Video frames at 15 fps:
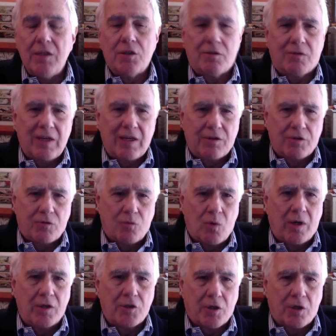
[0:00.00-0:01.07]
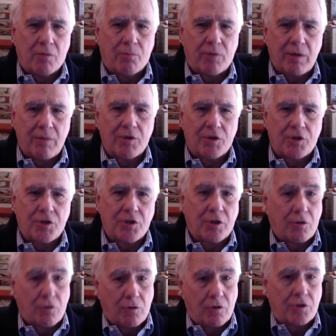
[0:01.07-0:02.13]
tens of thousands of wines on
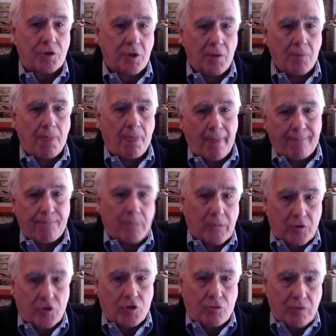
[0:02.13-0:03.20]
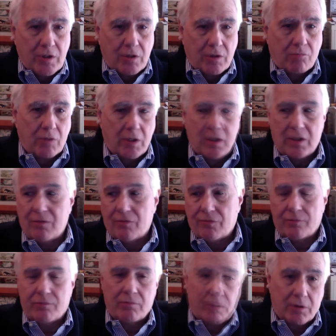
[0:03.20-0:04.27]
premises. And across the street, they
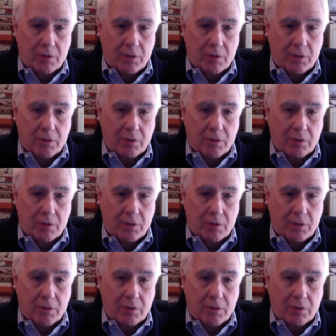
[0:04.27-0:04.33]
have